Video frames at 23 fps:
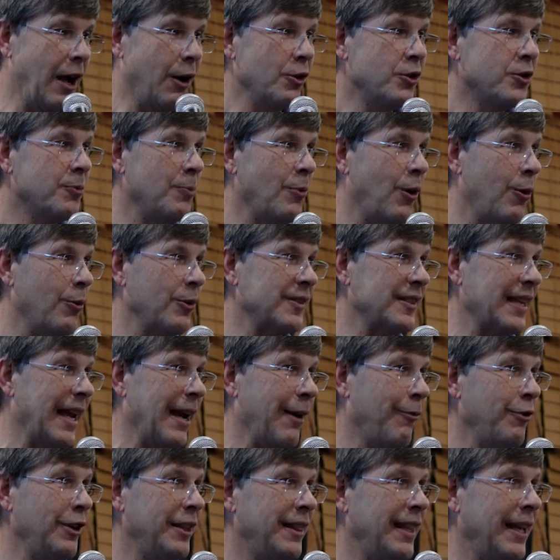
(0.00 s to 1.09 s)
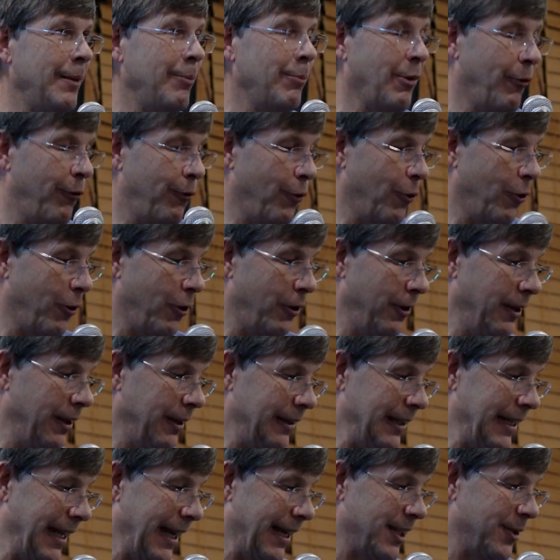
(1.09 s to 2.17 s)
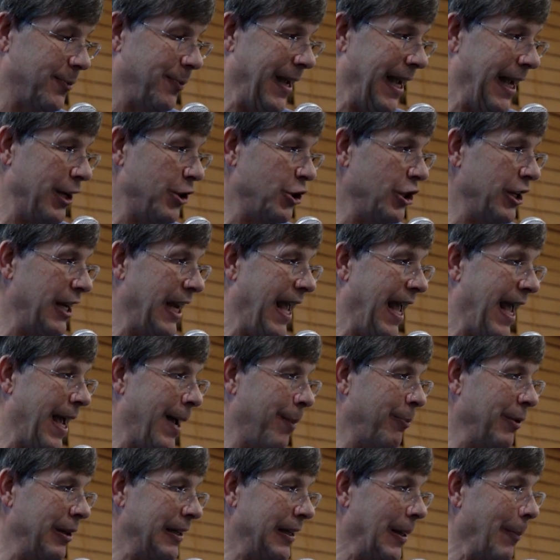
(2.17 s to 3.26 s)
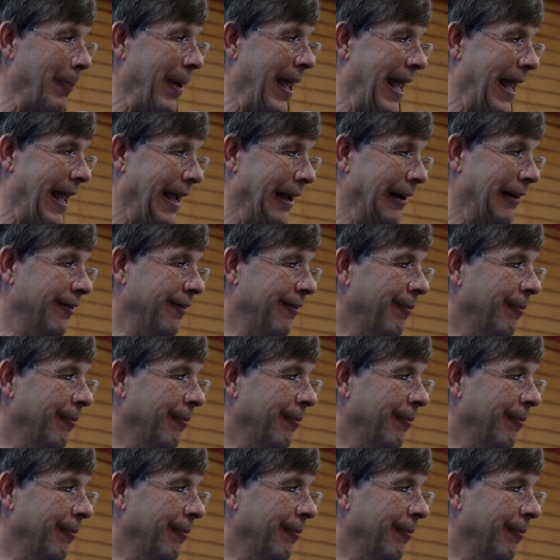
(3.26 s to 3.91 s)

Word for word: How small was everything before the expansion happened, the bang?